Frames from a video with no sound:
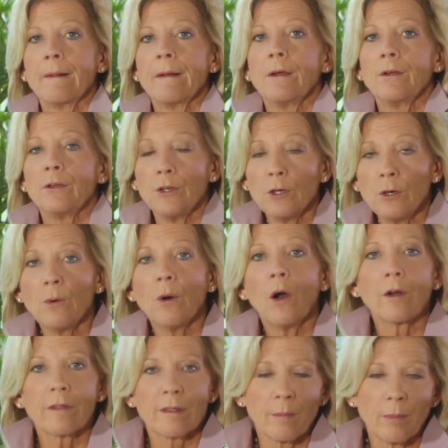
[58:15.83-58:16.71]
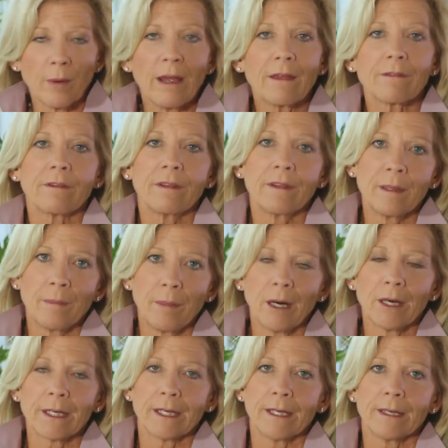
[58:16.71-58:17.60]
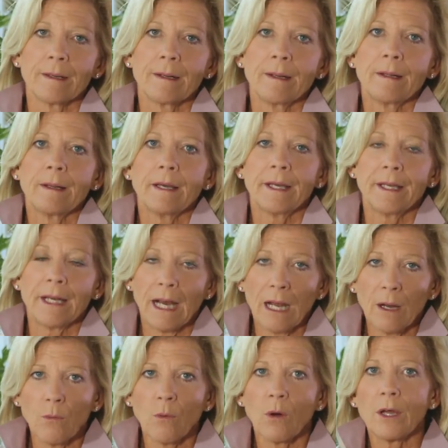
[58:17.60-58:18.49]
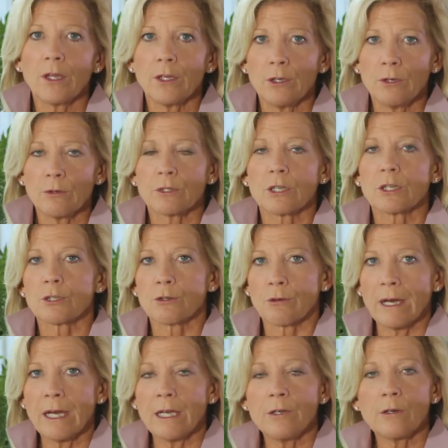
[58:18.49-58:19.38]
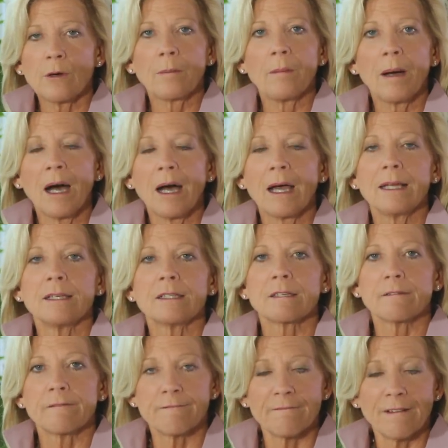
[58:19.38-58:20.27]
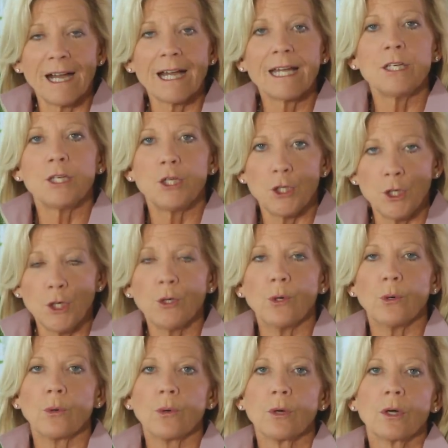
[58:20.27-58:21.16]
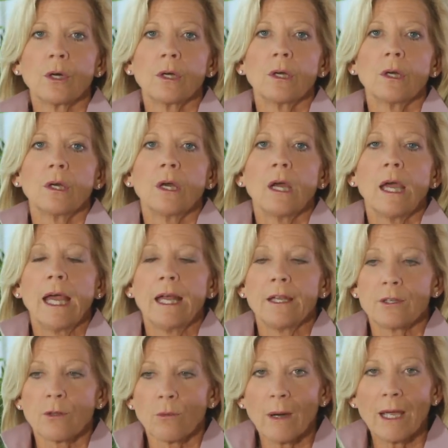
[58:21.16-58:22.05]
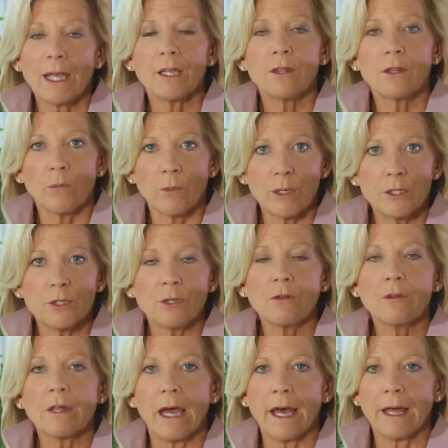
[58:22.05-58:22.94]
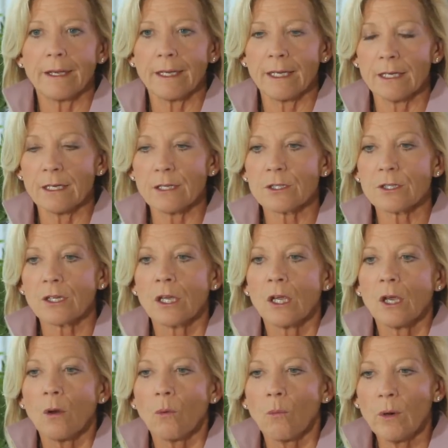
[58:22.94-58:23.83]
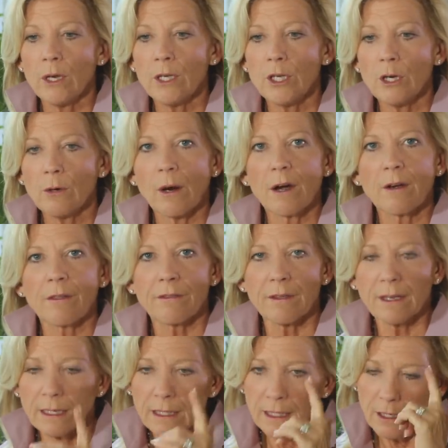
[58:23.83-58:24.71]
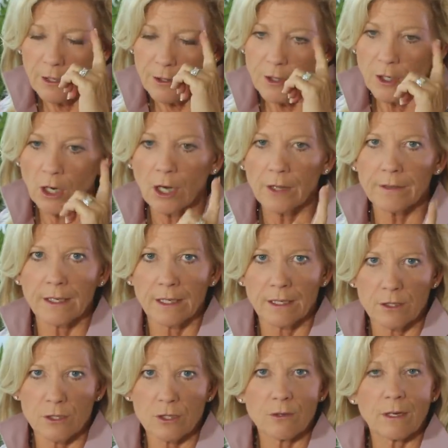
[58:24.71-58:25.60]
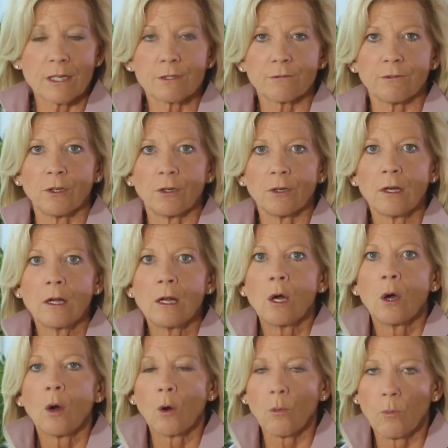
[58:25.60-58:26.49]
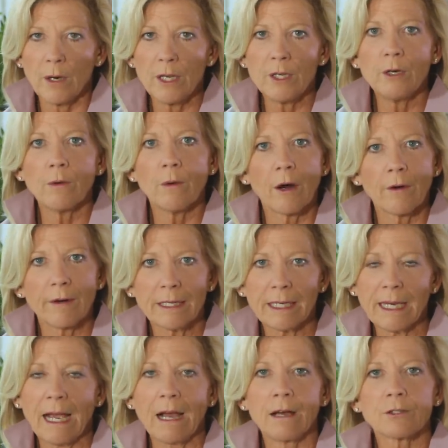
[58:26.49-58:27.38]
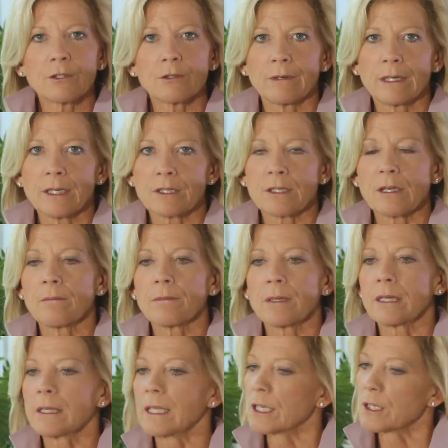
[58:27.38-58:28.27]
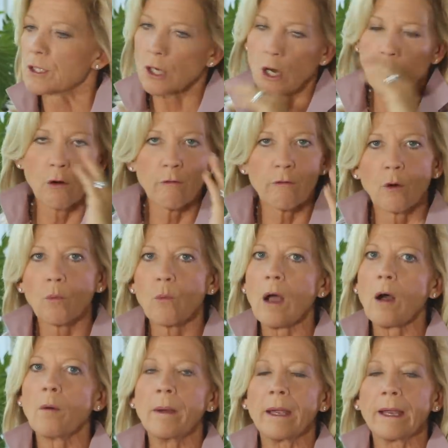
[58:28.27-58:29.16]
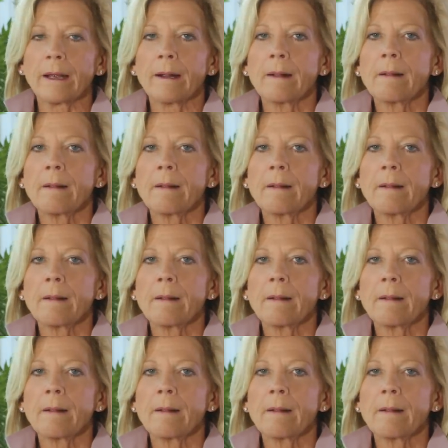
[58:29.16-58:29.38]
You are the breath in the body. And I want you to train your mind to find you. And the way that we do that is when you are thinking a thought that is stressful, or when you are encountering something that is overwhelming,